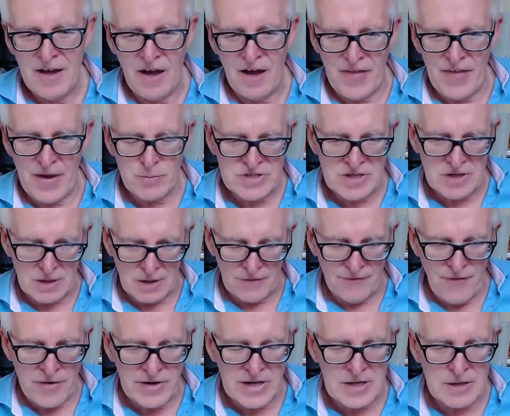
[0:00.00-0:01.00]
And that was
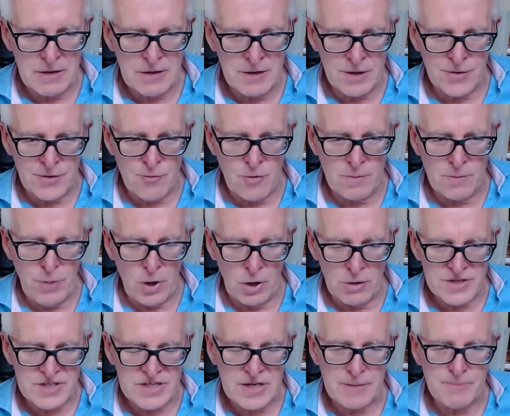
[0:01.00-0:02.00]
very clearly the wrong
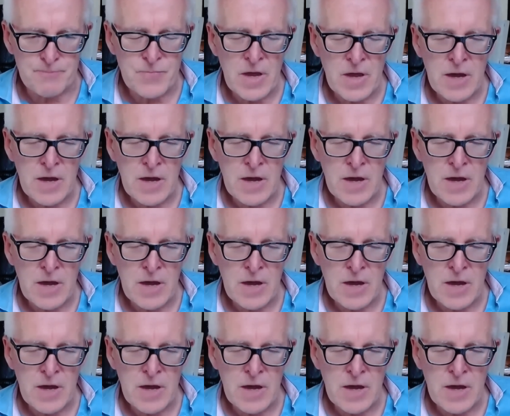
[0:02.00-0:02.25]
policy.